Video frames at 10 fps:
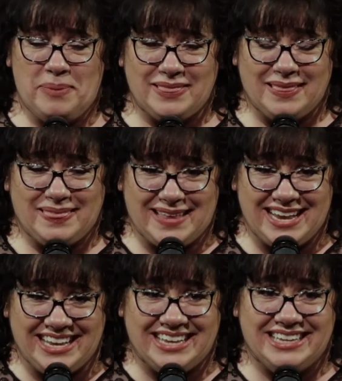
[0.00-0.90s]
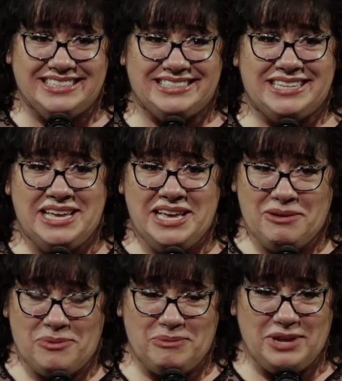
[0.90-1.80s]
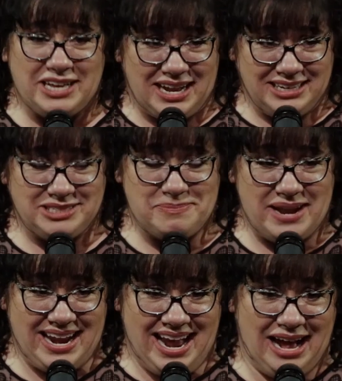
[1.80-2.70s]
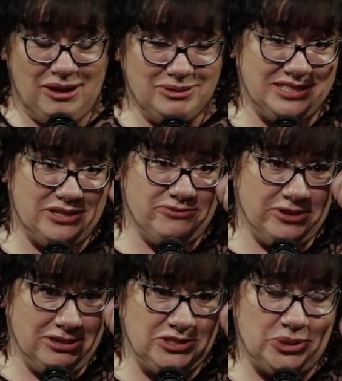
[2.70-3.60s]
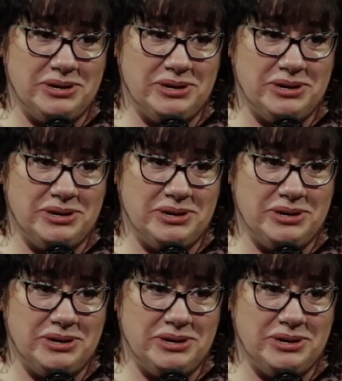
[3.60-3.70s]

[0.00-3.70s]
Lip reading: But the thing is, when we got to my house, the first